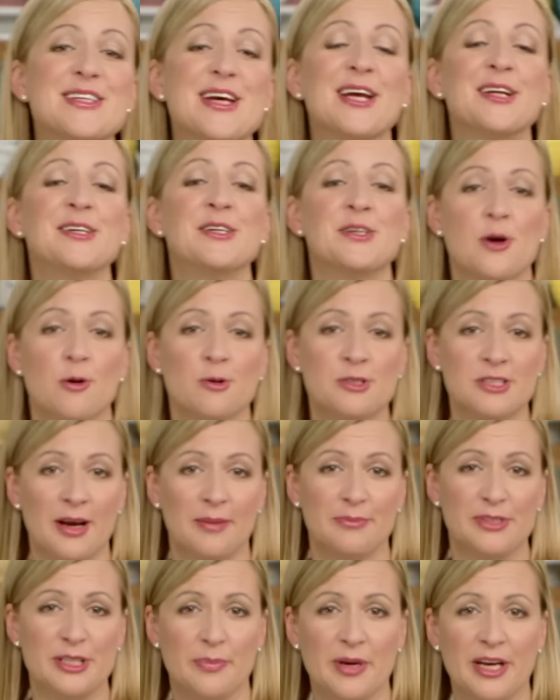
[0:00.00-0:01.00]
take no
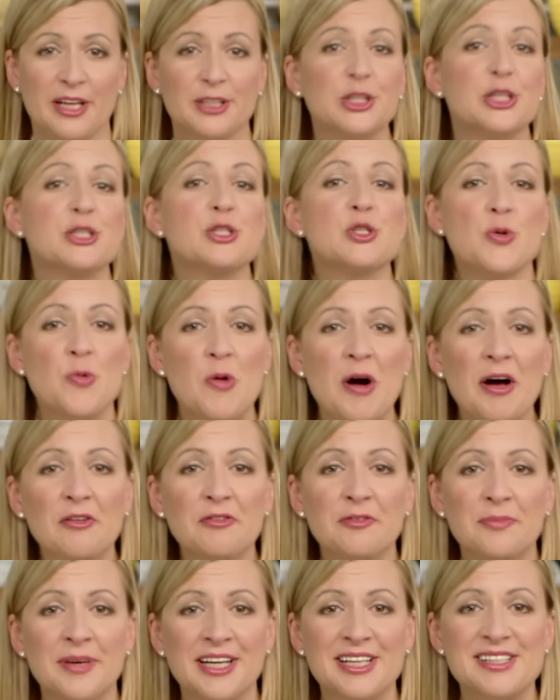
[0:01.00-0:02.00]
time to bake, just
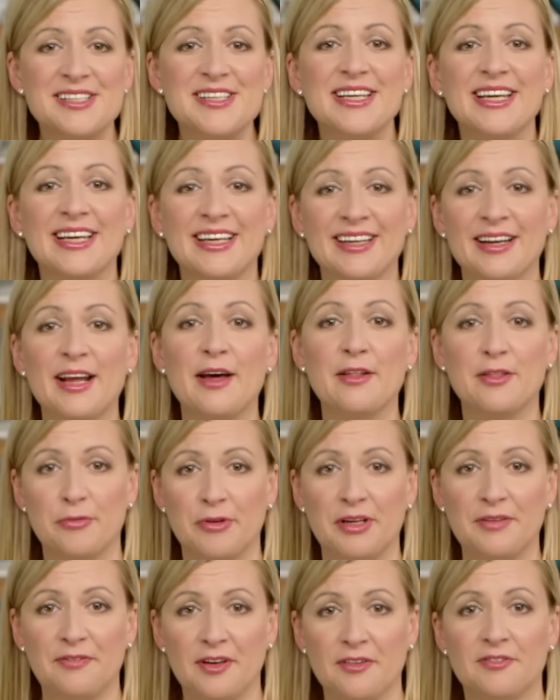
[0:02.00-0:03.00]
12 minutes in a
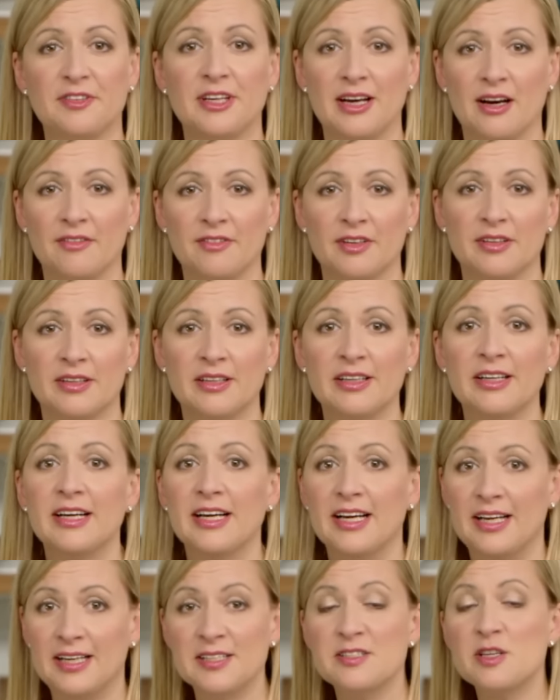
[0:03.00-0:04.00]
350 oven.
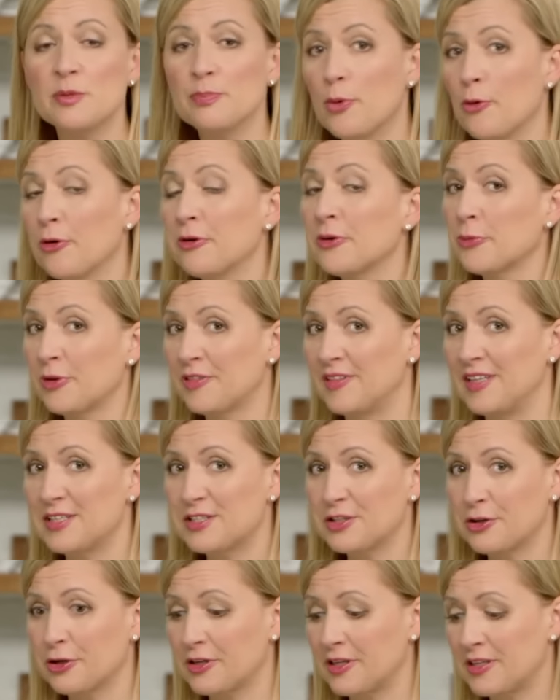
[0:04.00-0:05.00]
It is important with
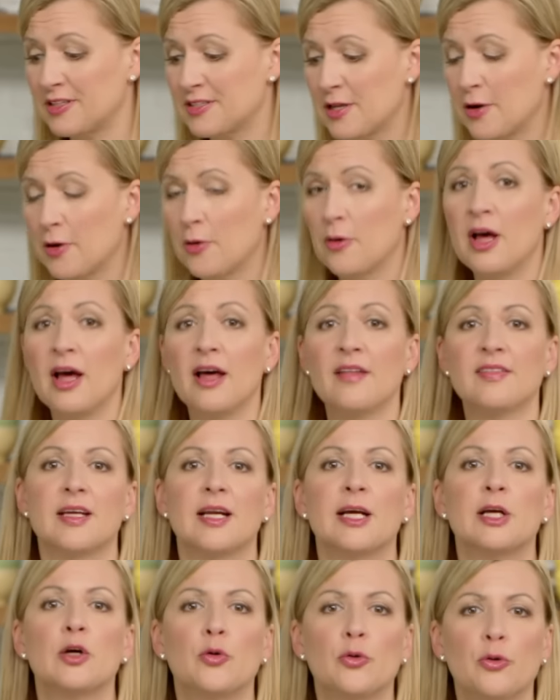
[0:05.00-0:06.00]
these cookies, though,
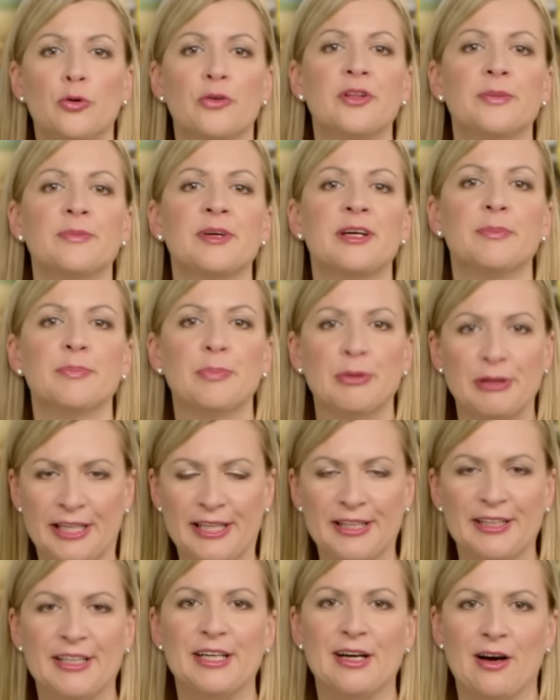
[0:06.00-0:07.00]
that I cool them
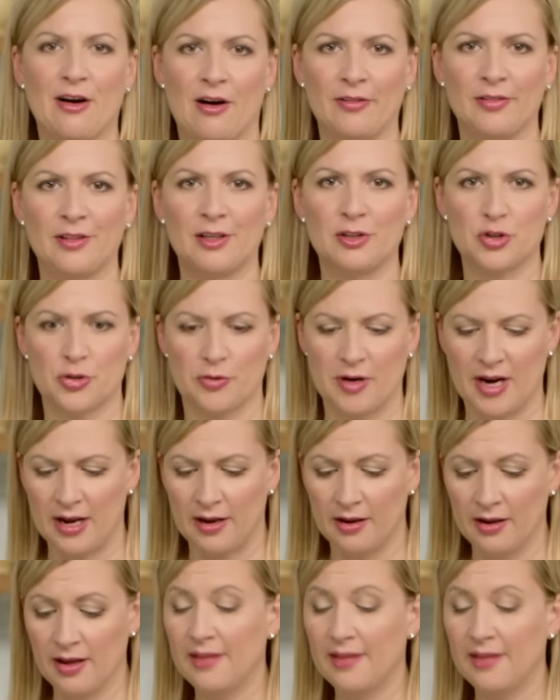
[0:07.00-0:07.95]
completely on the tray.